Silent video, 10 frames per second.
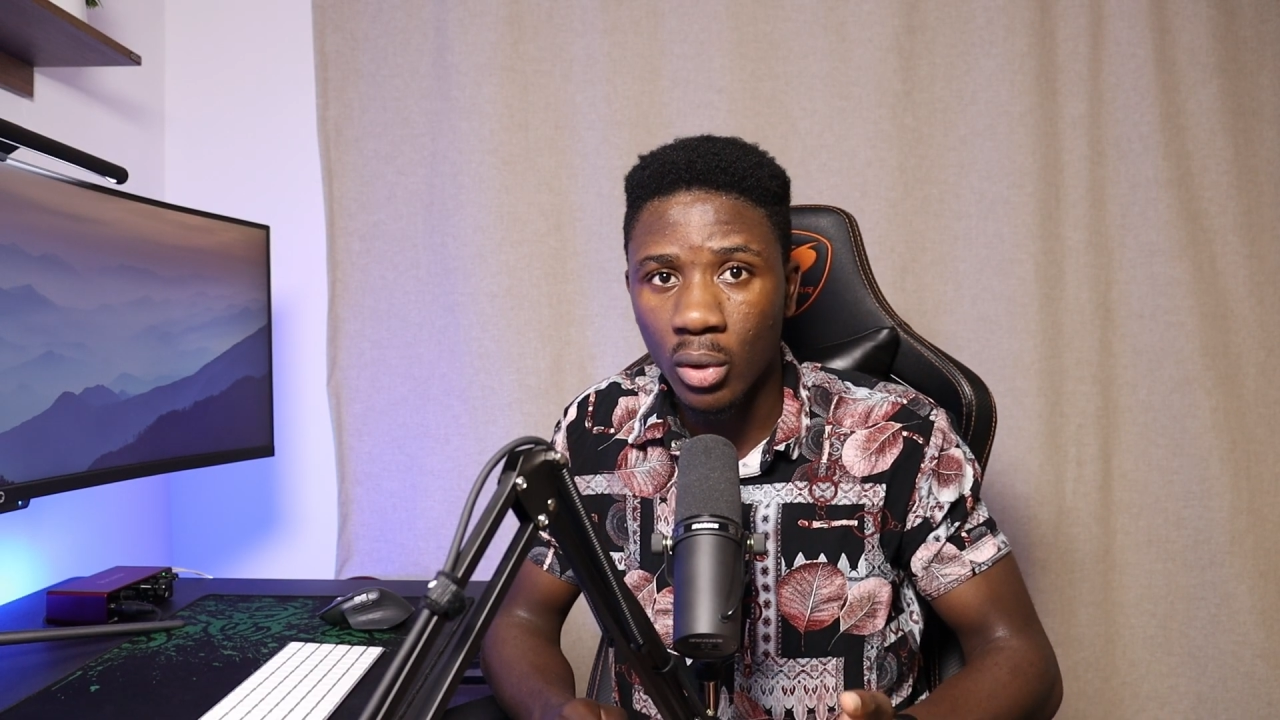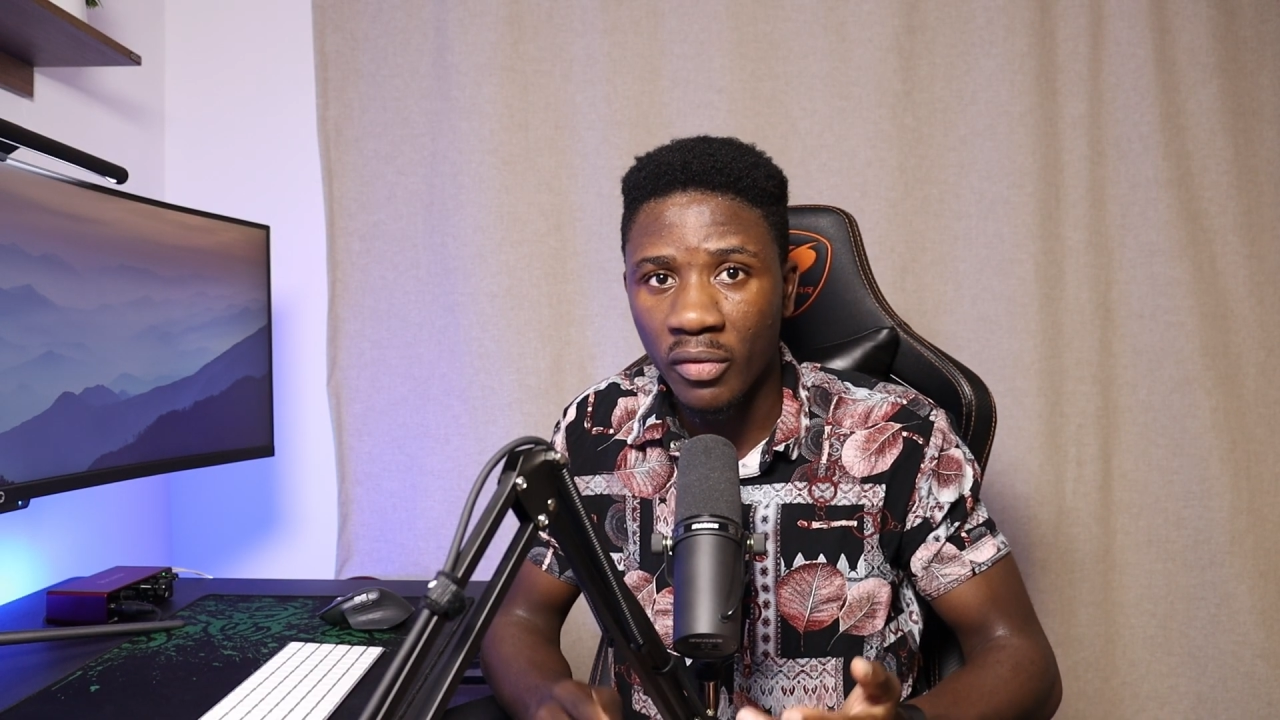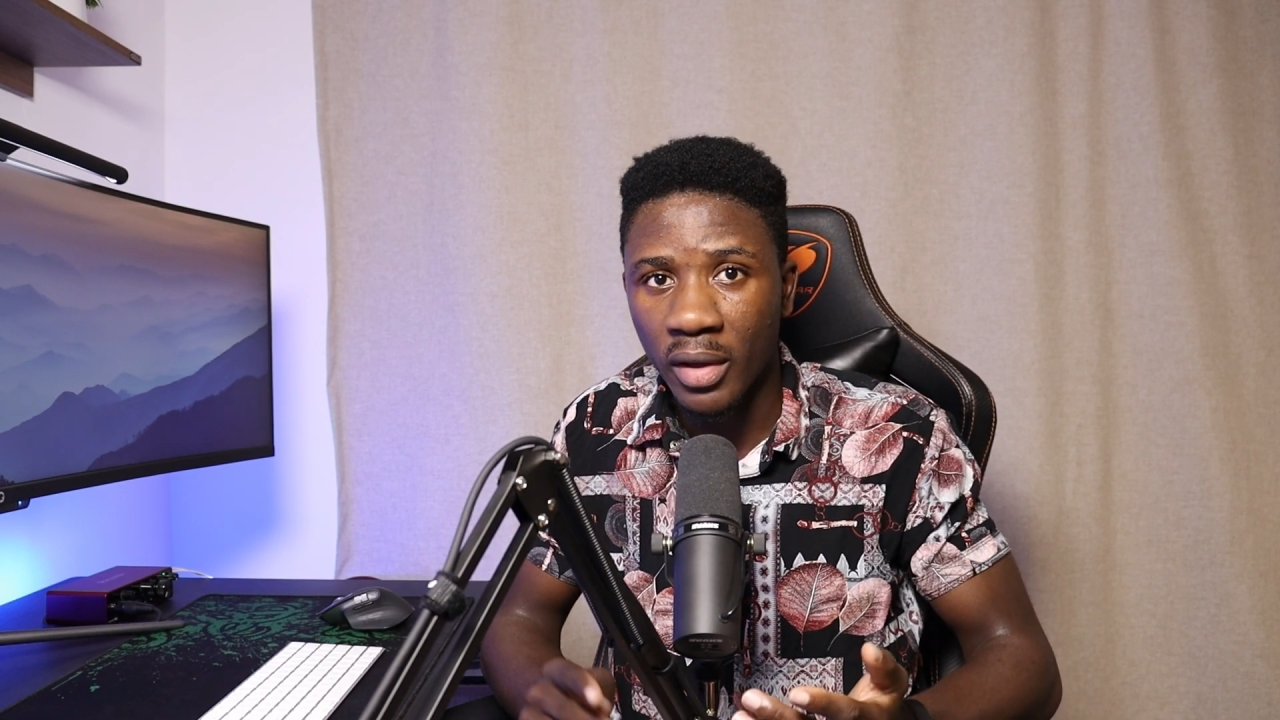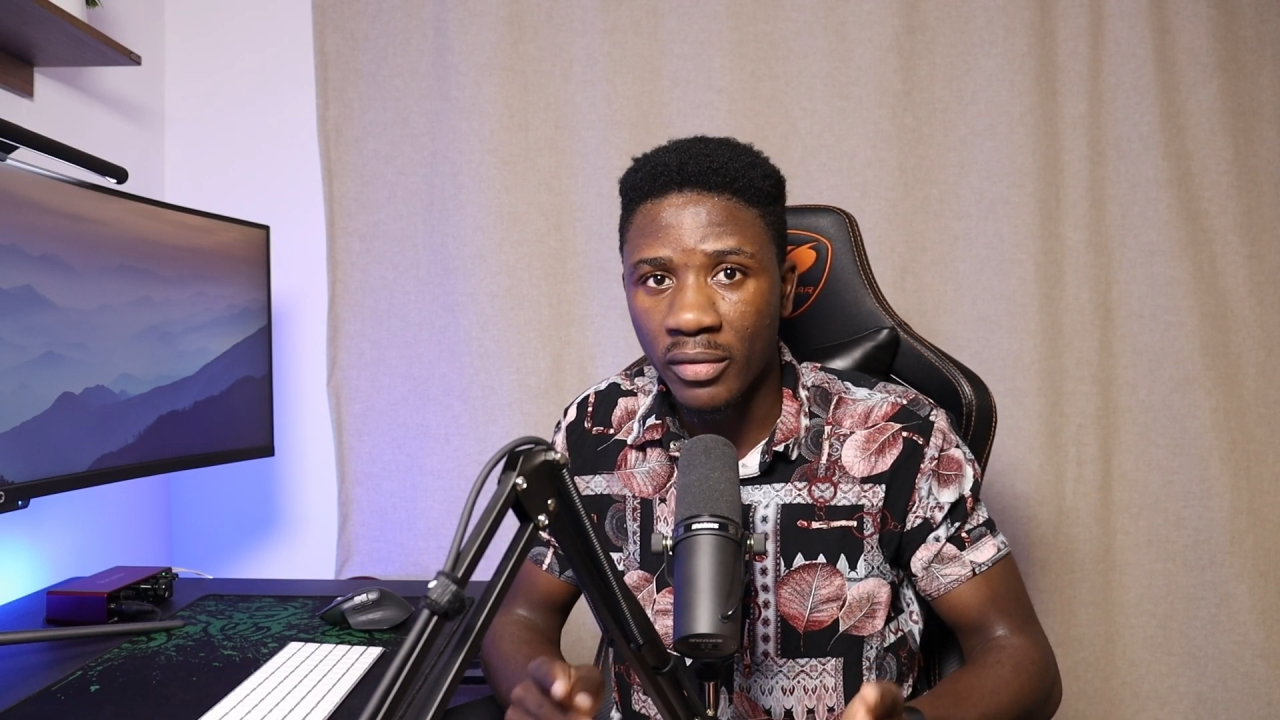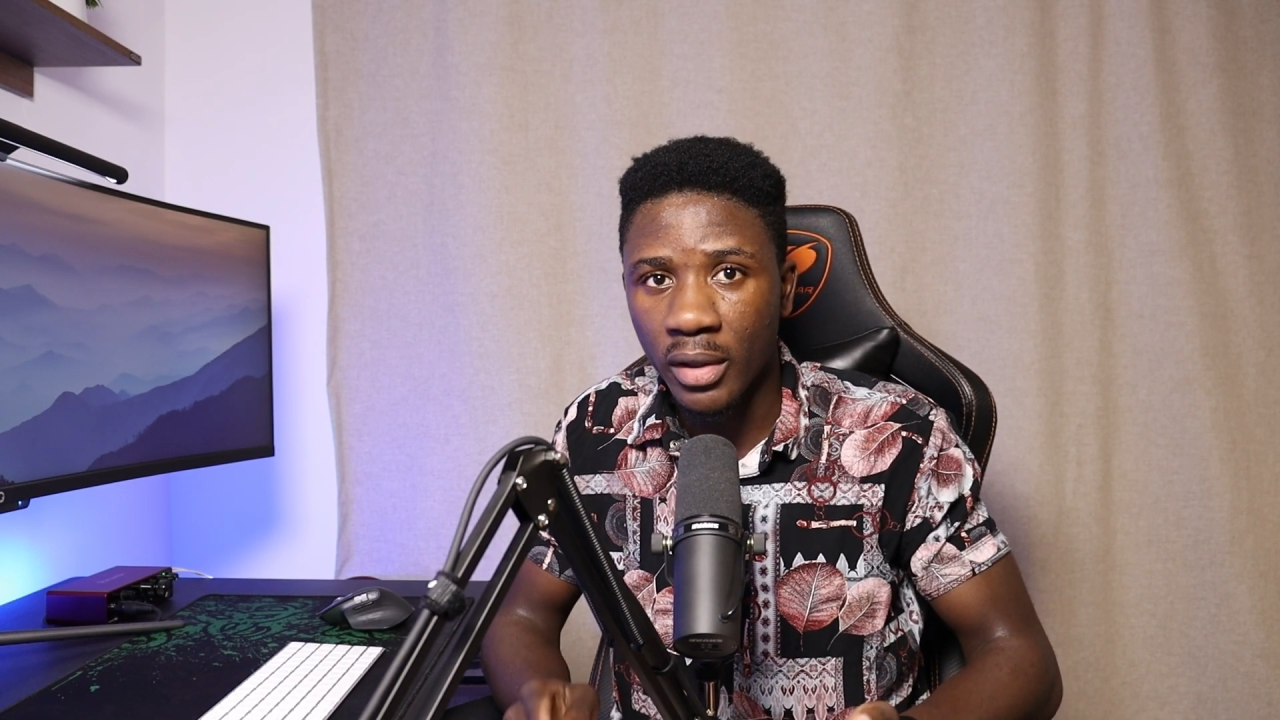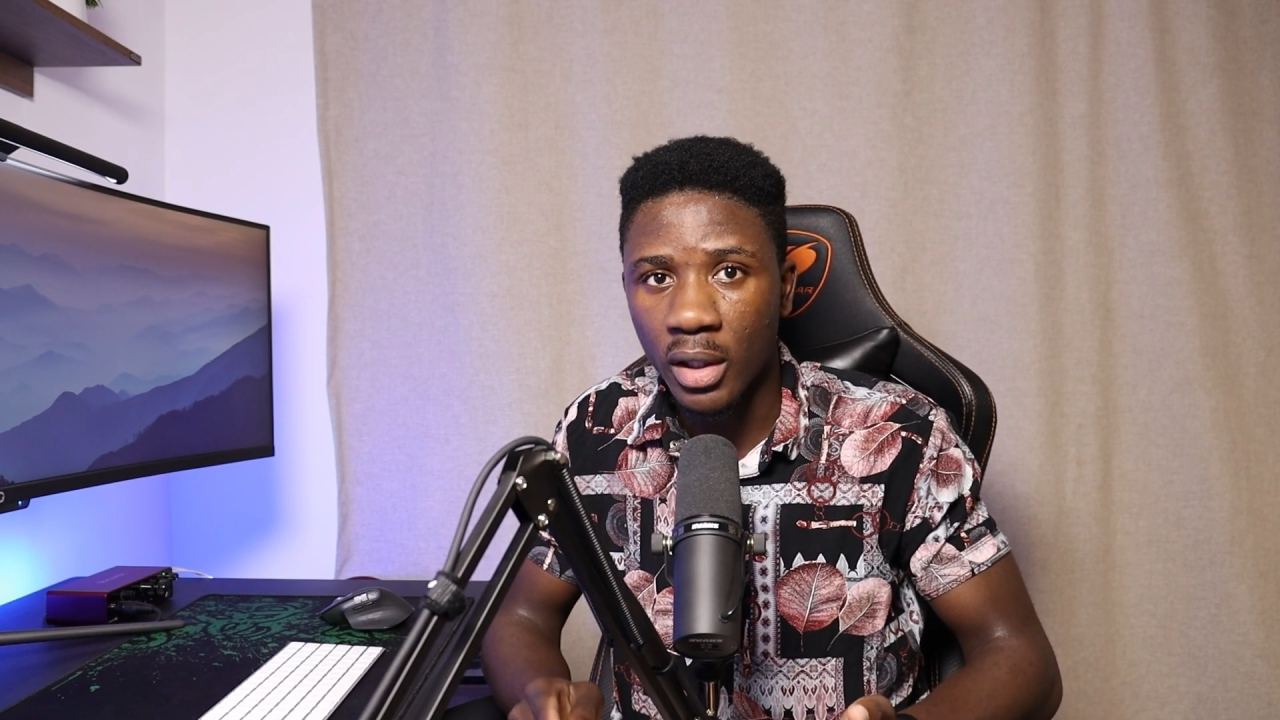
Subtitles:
of every